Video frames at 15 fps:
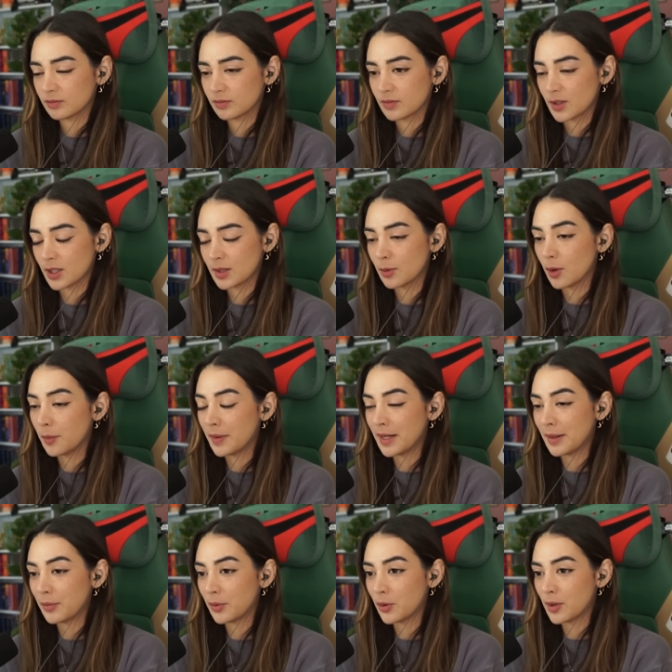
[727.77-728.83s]
The small
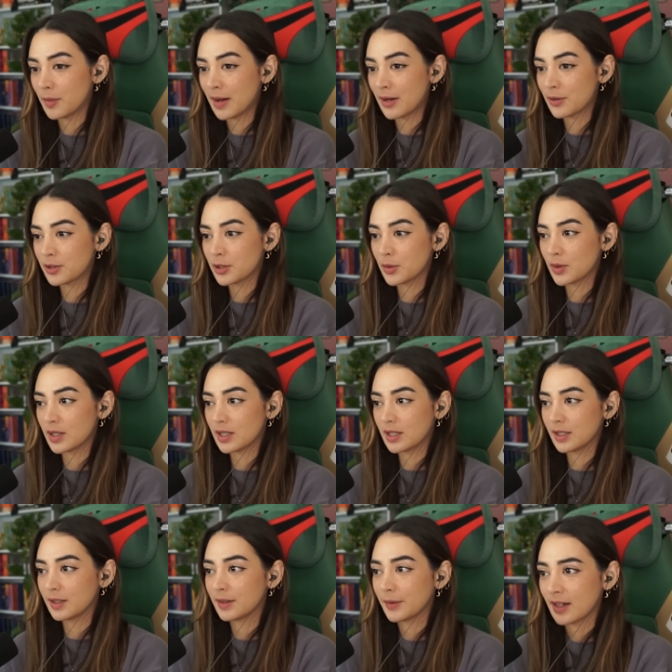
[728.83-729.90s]
people about to
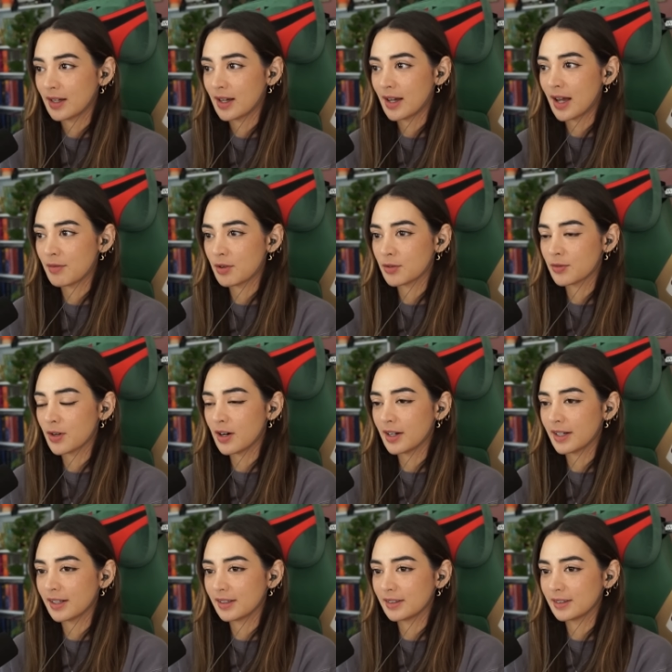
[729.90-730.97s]
uh, have a
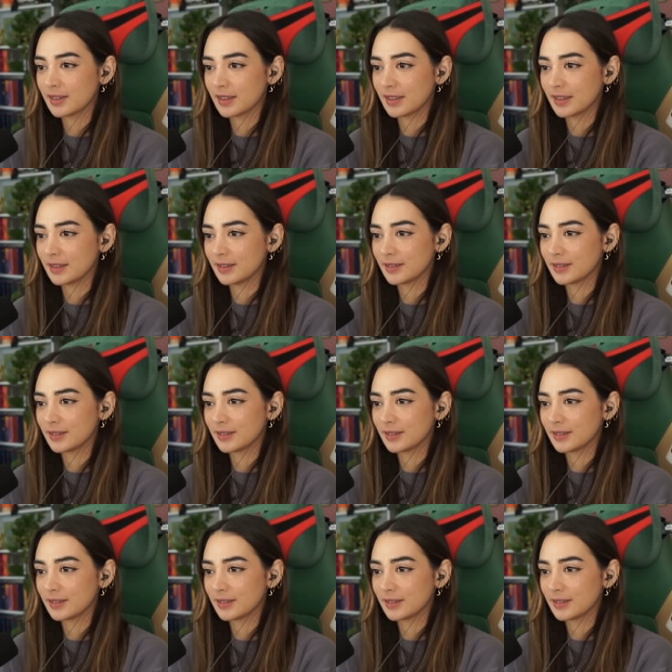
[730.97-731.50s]
riot, aren't they?